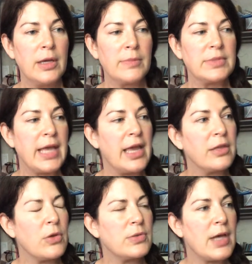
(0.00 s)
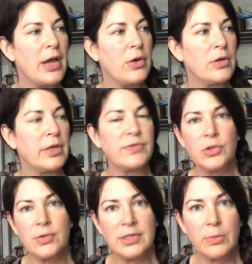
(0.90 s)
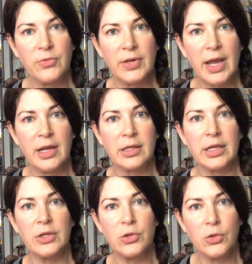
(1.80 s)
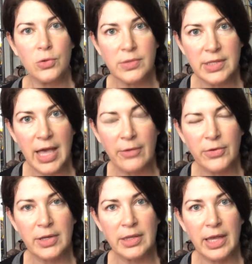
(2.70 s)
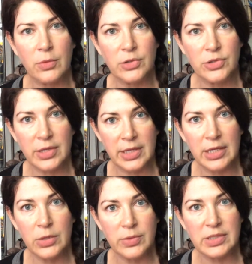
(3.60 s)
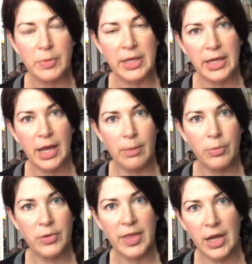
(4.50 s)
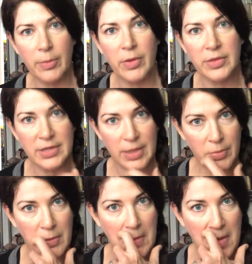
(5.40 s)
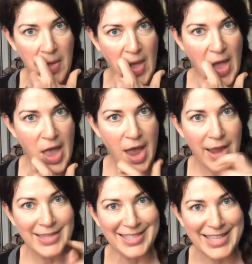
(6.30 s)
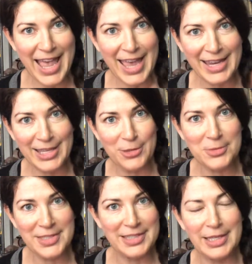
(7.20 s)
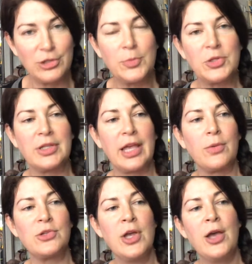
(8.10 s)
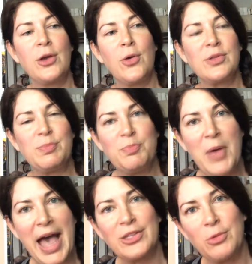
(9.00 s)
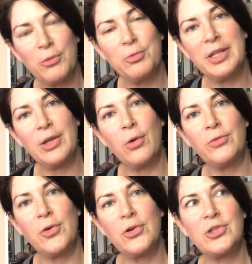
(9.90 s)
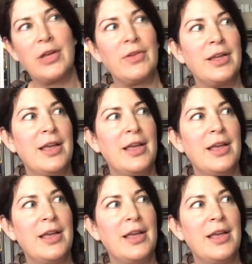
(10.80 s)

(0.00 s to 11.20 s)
take those hieroglyphs, use them phonetically, use the African language that he was speaking, and put that up on the temple wall. Instead, he uses the Egyptian language, goes back to a really old version of it